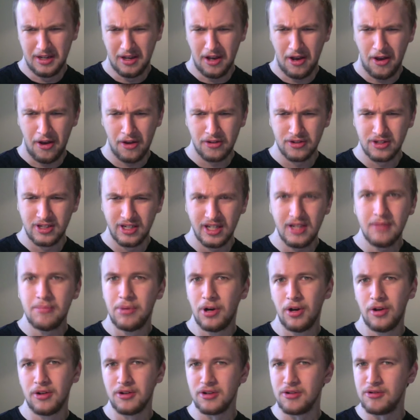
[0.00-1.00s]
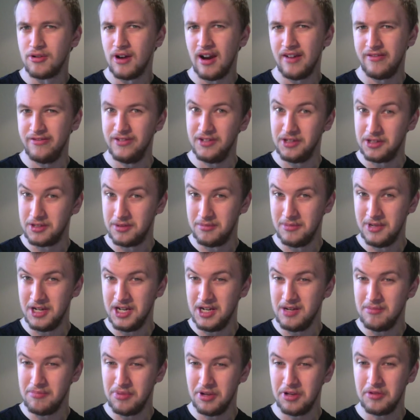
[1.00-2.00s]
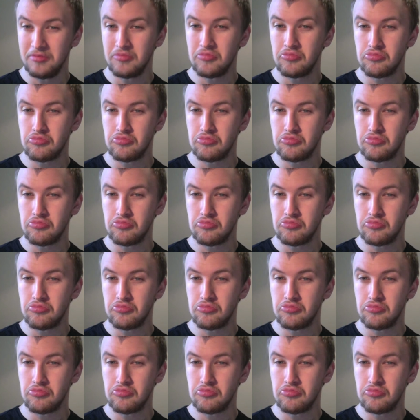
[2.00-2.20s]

oddly pornographic to me, but